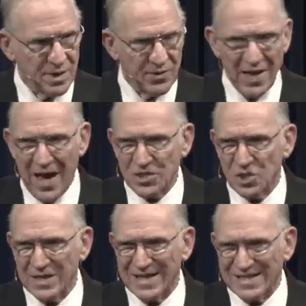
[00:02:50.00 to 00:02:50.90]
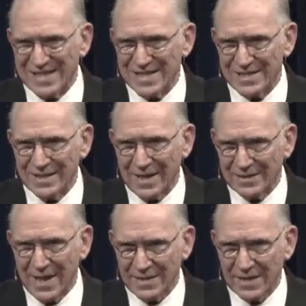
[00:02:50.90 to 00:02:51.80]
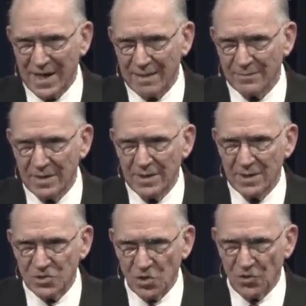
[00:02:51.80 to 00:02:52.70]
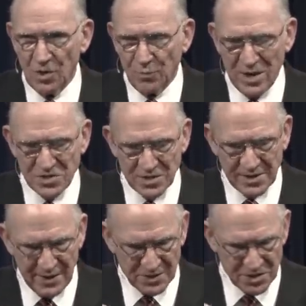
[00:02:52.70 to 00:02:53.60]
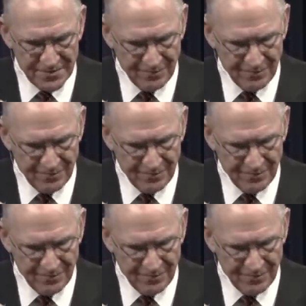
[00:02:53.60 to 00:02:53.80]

They actually existed at that time, so they're present tense.